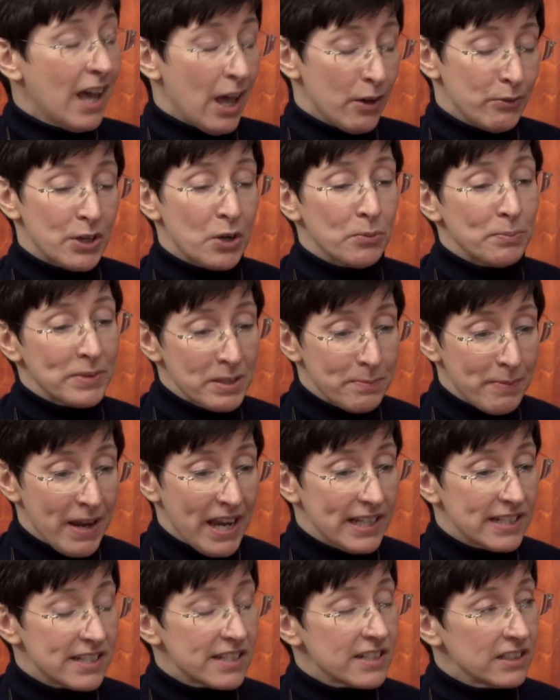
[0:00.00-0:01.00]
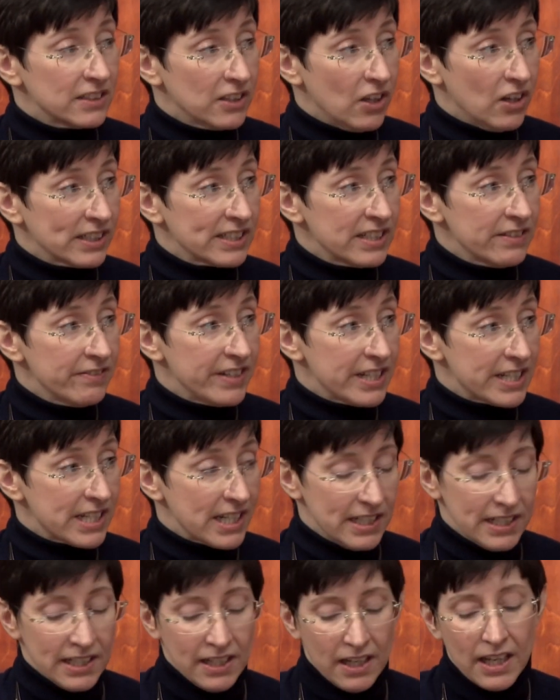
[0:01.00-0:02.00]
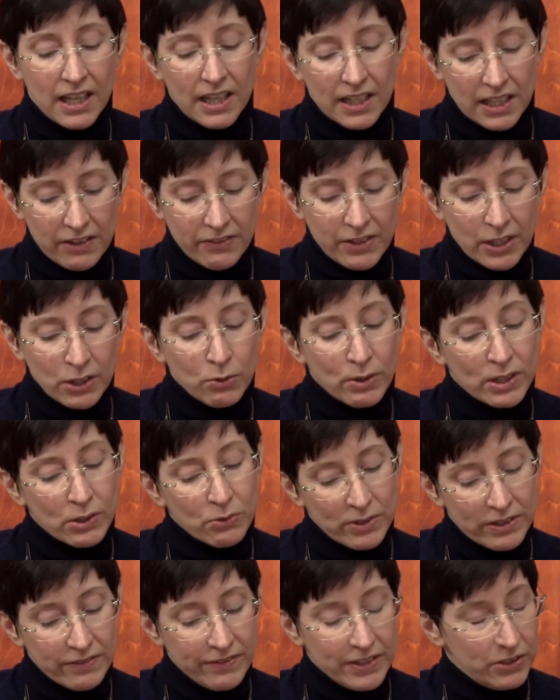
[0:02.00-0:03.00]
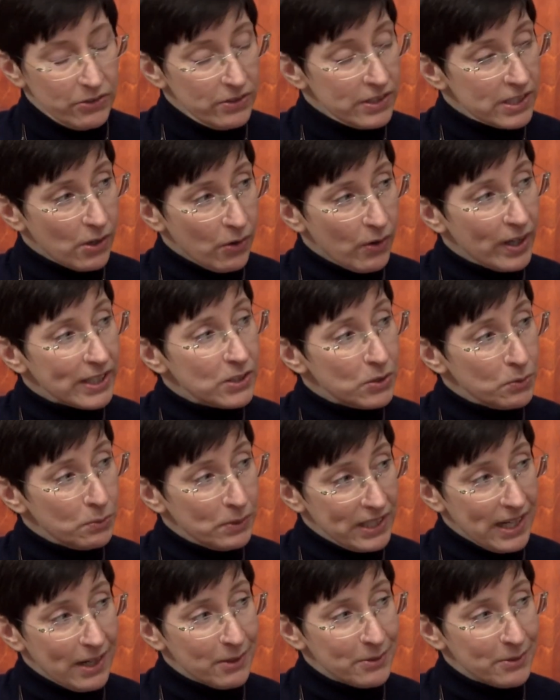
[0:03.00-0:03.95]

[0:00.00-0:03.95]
I would open the page to long division, give it a quick review so I knew what